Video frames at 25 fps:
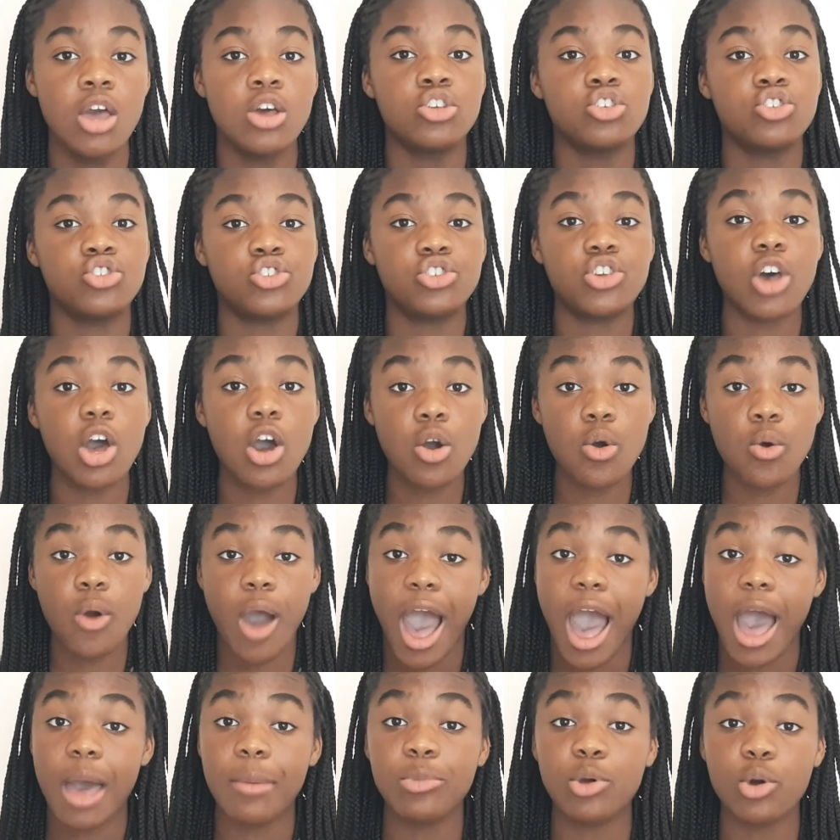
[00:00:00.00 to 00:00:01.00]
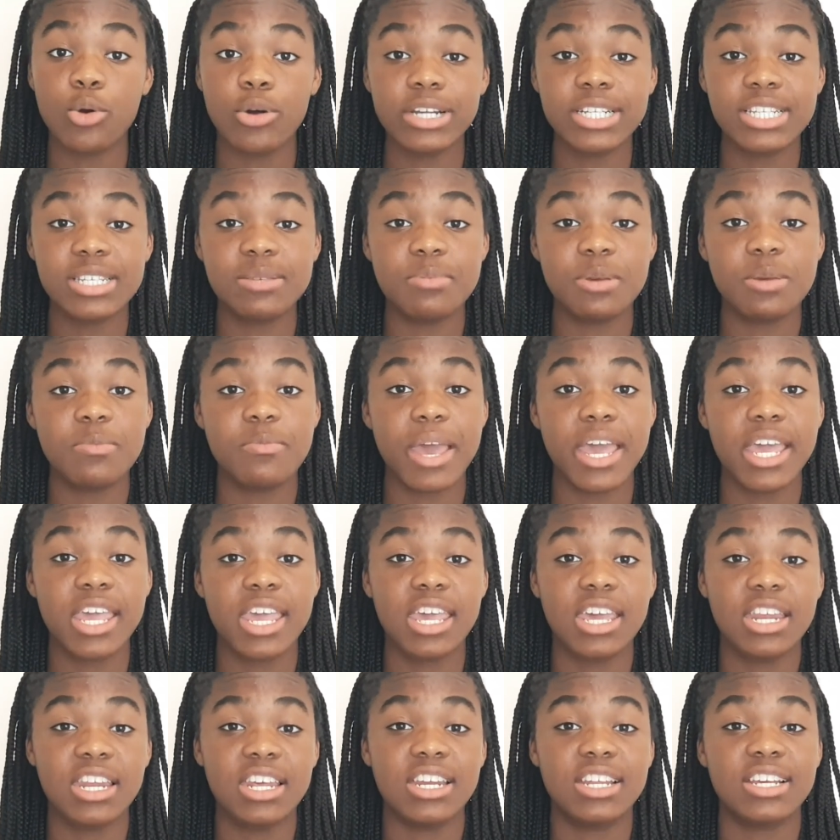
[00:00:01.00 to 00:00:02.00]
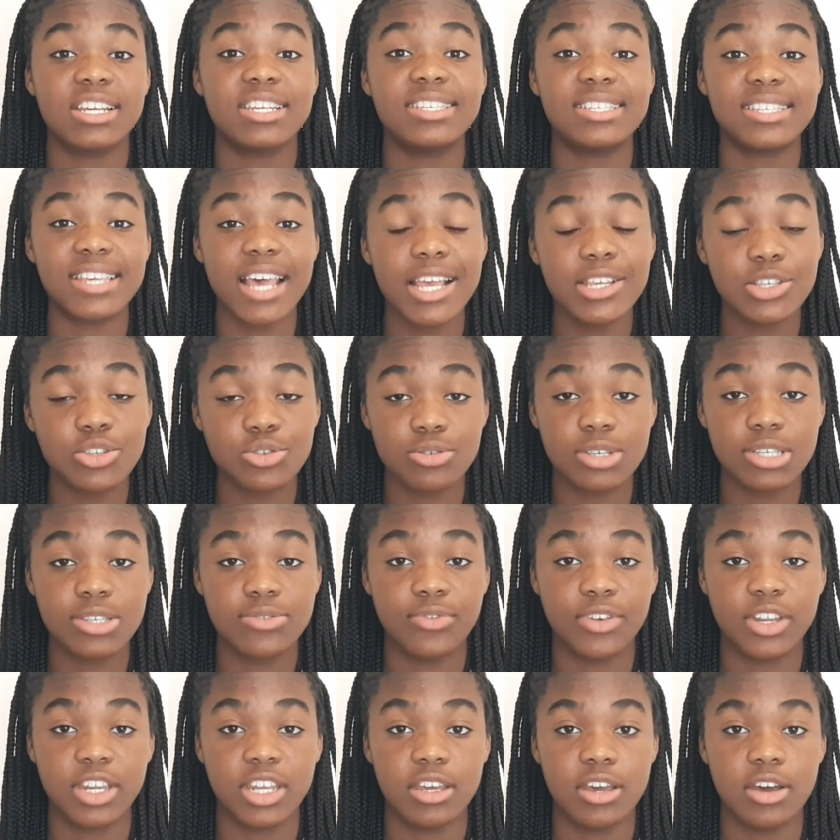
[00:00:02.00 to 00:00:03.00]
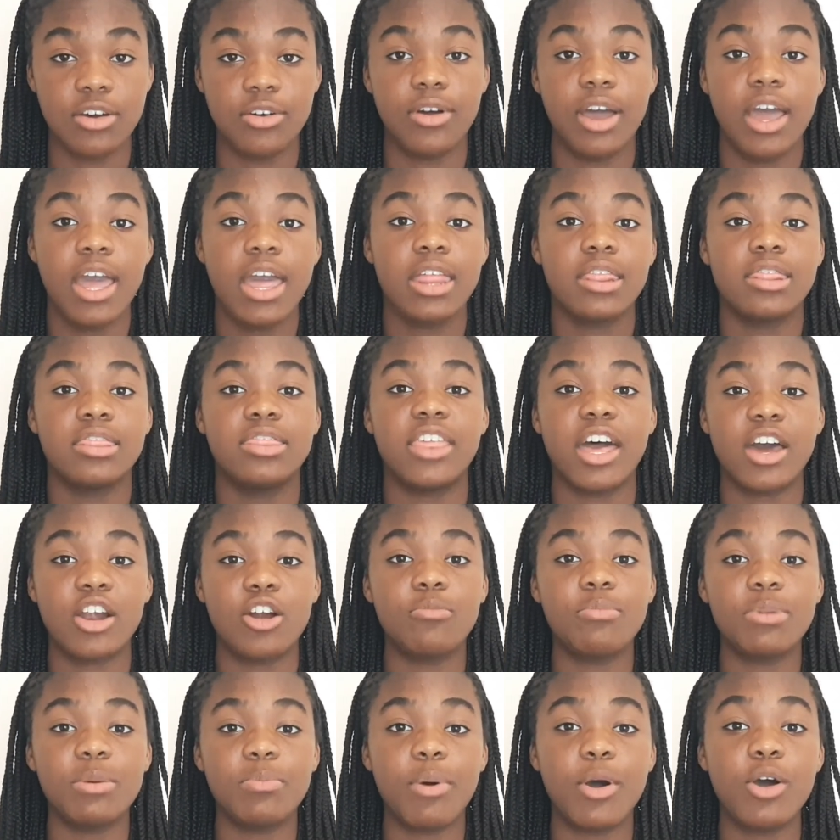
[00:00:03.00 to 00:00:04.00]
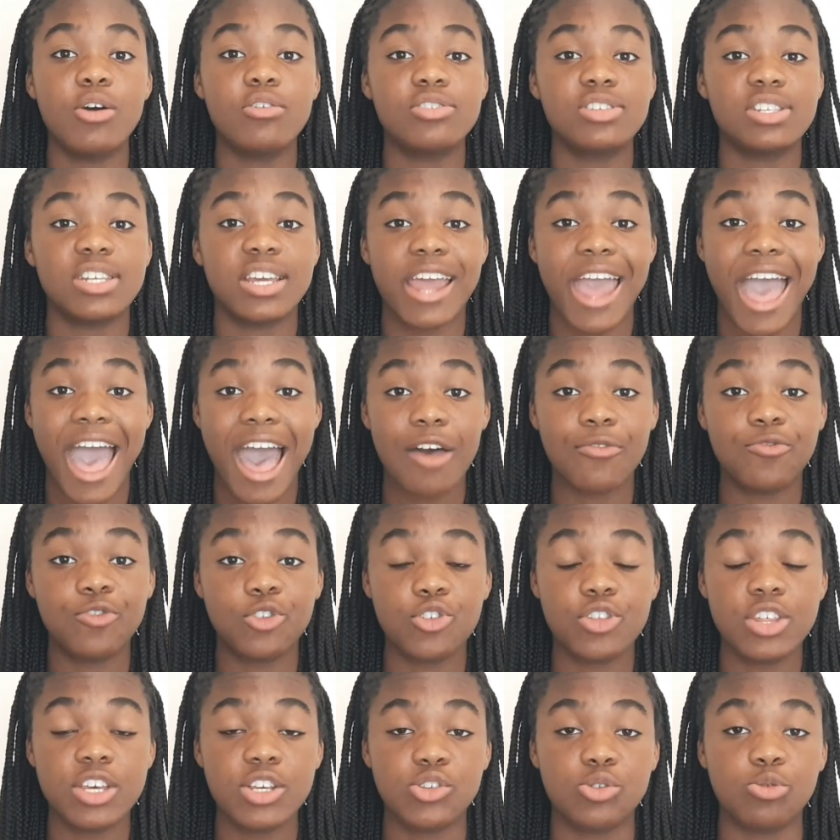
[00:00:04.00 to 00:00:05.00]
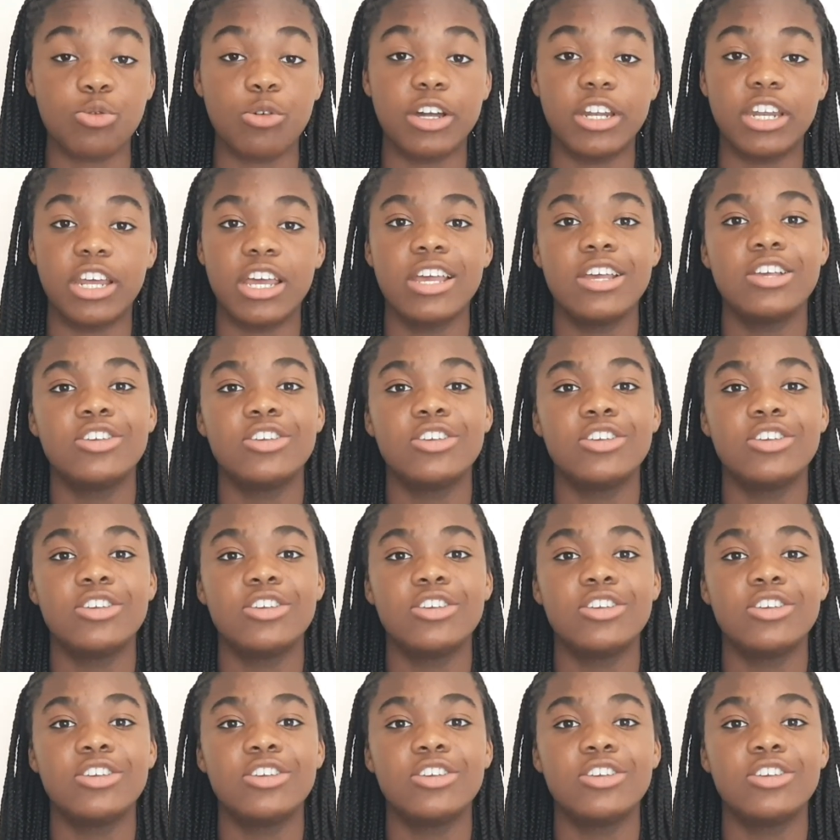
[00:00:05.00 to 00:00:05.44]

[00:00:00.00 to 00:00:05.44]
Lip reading: So I'm going to be making an accessories video that I'll be posting after this one.